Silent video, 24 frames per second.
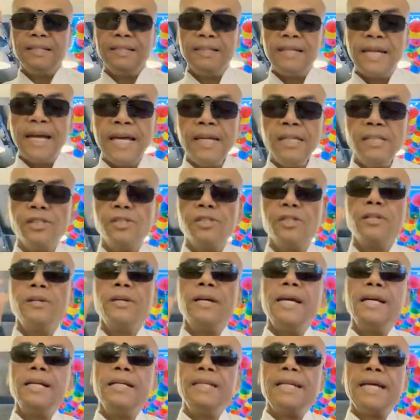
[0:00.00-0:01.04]

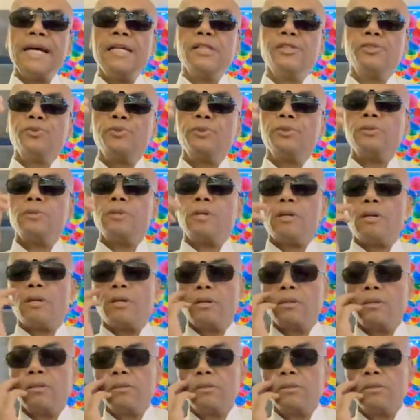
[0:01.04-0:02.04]
nature and natural law.